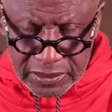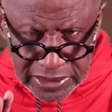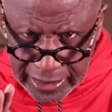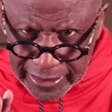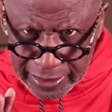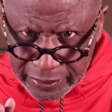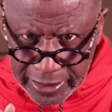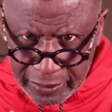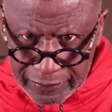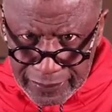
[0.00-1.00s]
Check it out
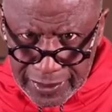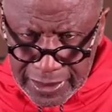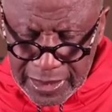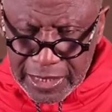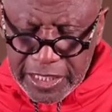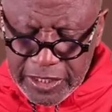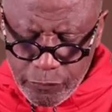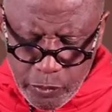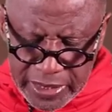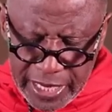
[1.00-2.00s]
now.
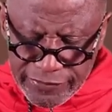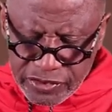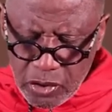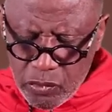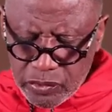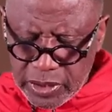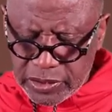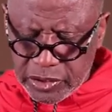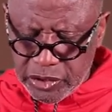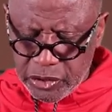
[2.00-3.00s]
If we have sown
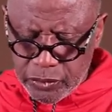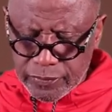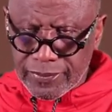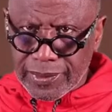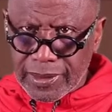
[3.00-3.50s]
unto you